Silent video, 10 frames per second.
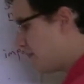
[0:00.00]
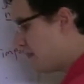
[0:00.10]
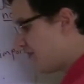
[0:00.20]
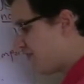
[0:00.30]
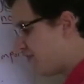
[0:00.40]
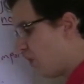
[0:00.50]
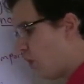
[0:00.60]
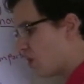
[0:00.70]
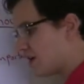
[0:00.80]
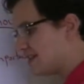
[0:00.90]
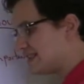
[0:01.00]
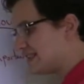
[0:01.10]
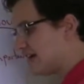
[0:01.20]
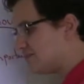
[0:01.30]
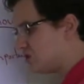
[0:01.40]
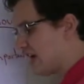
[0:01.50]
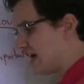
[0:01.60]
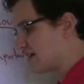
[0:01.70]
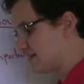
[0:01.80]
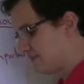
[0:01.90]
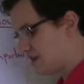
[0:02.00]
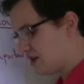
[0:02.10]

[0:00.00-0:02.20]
before the subject.